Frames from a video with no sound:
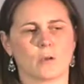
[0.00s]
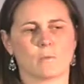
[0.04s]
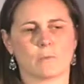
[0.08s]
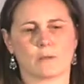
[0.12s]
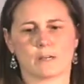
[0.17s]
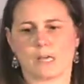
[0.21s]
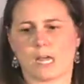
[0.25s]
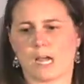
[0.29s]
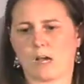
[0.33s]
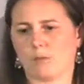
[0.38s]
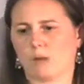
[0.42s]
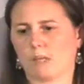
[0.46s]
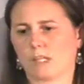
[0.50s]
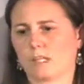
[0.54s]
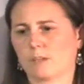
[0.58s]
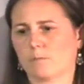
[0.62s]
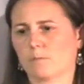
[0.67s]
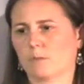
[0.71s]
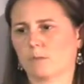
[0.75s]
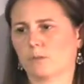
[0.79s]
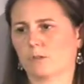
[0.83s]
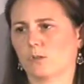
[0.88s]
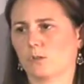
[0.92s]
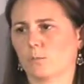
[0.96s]
But now I
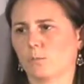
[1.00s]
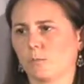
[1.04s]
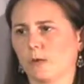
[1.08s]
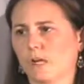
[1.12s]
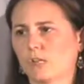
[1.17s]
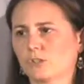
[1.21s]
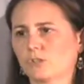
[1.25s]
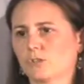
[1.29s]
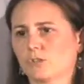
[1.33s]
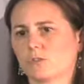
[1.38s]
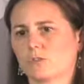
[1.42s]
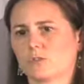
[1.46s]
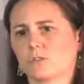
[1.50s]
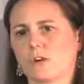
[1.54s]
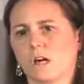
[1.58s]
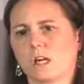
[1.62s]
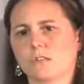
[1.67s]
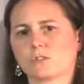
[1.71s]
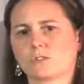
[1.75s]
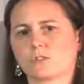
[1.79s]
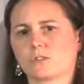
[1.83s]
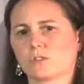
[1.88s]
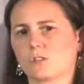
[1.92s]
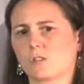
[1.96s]
give them a little pressure and their
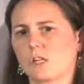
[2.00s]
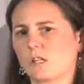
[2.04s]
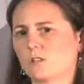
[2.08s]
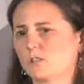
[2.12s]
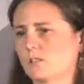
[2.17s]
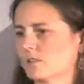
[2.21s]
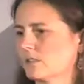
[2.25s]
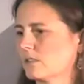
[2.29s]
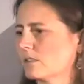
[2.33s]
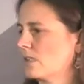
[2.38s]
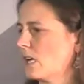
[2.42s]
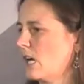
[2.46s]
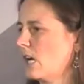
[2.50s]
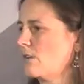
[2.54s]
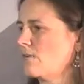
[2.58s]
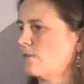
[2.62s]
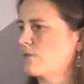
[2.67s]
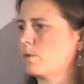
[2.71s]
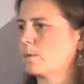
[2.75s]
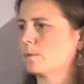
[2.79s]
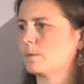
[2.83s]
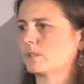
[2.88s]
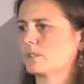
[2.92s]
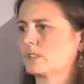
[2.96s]
oxygenation is
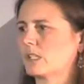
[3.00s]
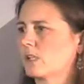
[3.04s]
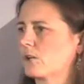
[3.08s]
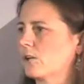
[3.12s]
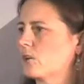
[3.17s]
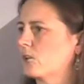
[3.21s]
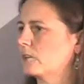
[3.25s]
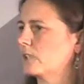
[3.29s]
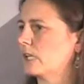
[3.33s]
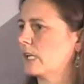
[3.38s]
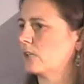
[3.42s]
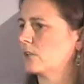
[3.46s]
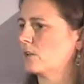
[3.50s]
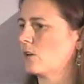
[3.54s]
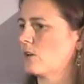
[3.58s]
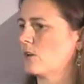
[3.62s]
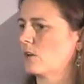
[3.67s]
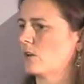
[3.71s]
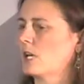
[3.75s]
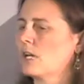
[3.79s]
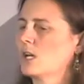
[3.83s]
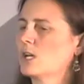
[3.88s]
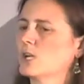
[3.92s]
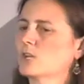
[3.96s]
94% all night
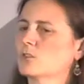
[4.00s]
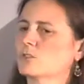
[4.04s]
long.